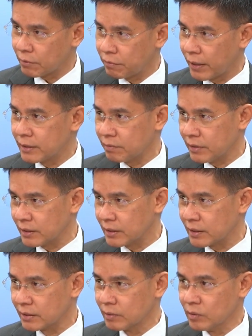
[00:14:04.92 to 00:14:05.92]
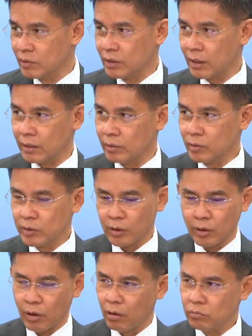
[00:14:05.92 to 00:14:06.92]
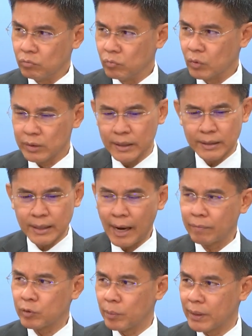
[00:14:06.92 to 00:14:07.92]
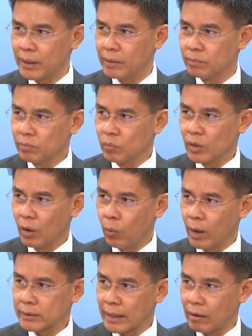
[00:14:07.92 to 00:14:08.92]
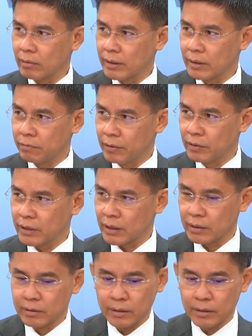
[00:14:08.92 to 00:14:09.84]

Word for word: effectiveness. Yeah. Uh, so these have to be worked out in the future.